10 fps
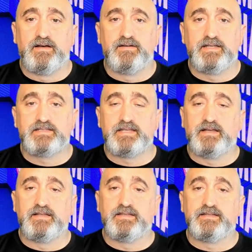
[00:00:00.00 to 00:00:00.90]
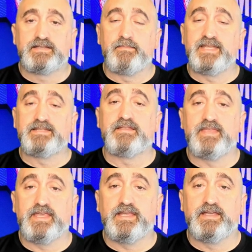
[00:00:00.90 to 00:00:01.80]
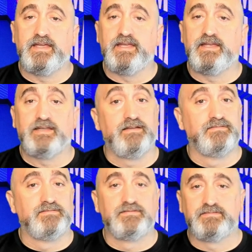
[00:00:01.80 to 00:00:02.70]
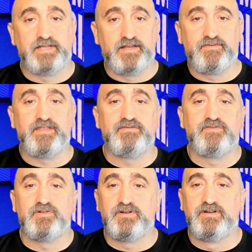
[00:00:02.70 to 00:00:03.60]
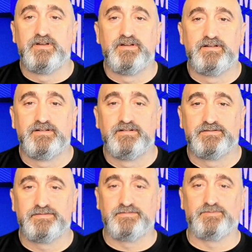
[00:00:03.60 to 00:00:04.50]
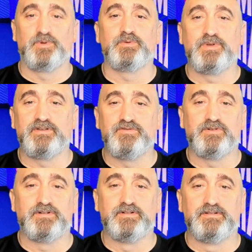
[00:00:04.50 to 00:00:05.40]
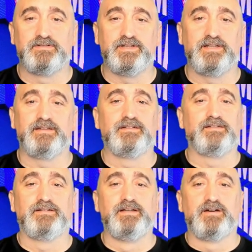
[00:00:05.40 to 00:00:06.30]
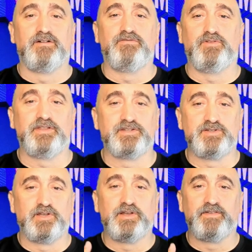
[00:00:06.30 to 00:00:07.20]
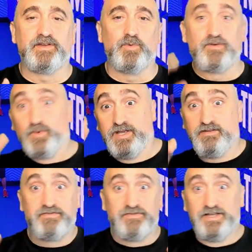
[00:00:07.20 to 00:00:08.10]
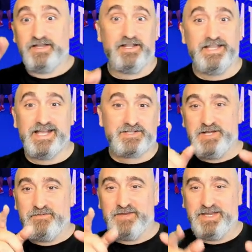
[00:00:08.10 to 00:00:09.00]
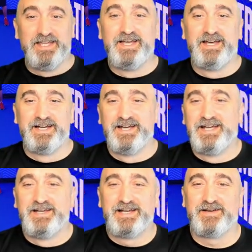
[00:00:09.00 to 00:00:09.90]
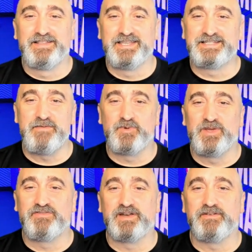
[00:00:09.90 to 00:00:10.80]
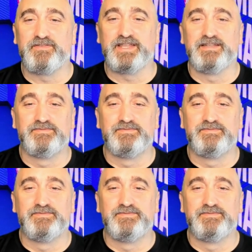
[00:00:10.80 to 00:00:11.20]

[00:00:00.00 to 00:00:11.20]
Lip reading: it's an amazing thing. And get ready for 2024. Hopefully there's only going to be one wave, and that's going to be the same wave for everybody.